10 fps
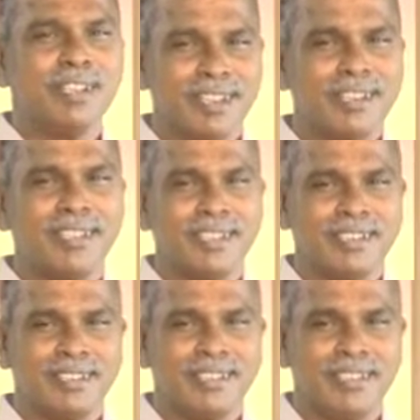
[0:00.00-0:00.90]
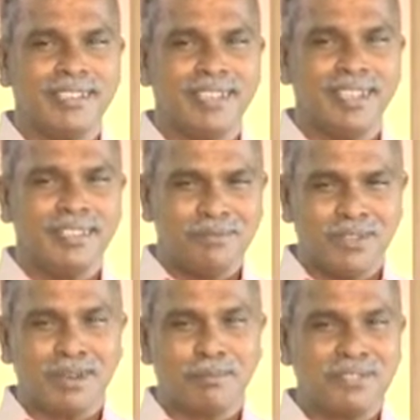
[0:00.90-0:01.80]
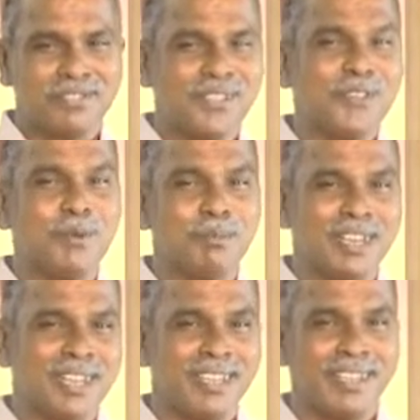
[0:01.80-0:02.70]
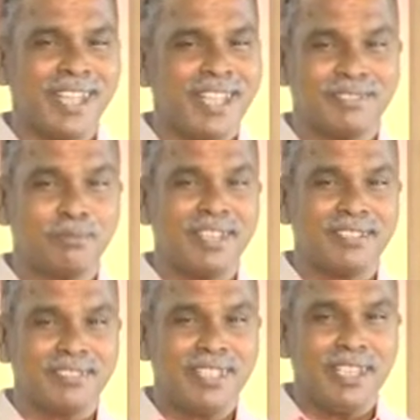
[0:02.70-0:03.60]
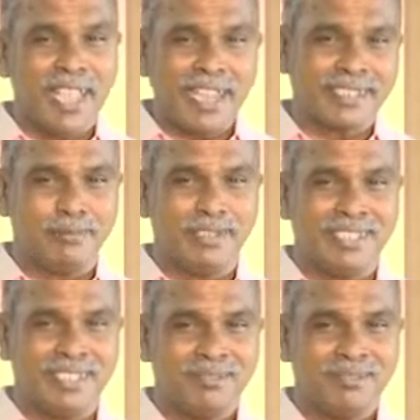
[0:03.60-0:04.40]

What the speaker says: earlier in the form of the homework and as well as the activity.